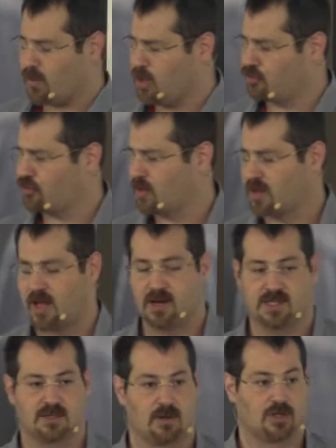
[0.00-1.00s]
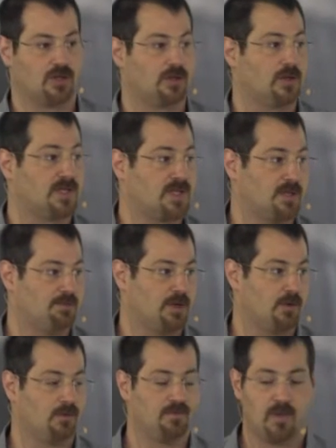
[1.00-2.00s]
issuing that instruction to the
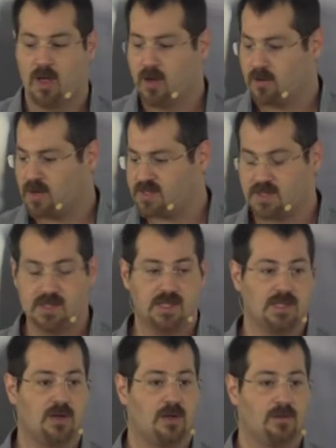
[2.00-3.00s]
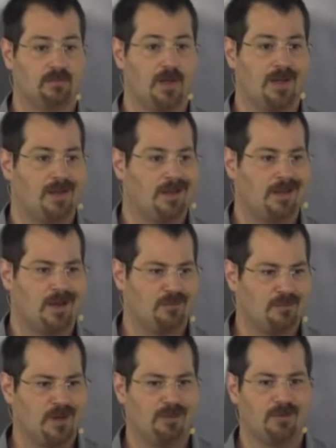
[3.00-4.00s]
CPU. Right, so this is all kind of
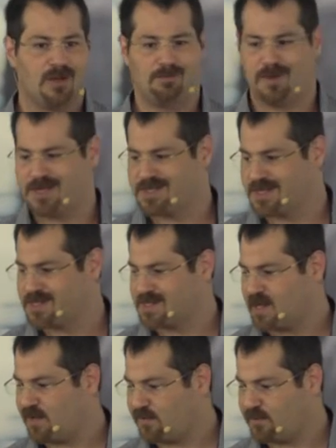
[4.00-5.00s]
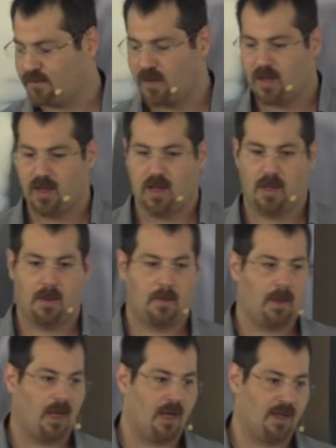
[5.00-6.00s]
really, really basic stuff.
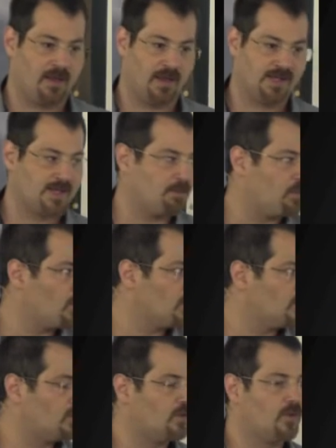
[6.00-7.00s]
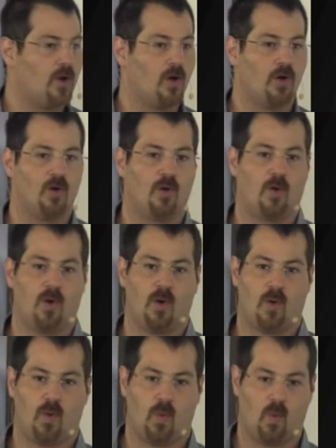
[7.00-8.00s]
And it's important to know
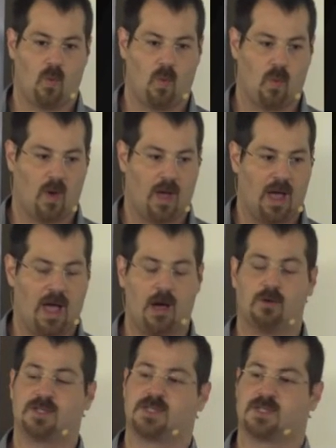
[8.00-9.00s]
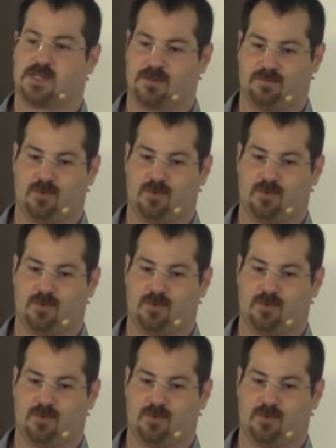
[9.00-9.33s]
how it's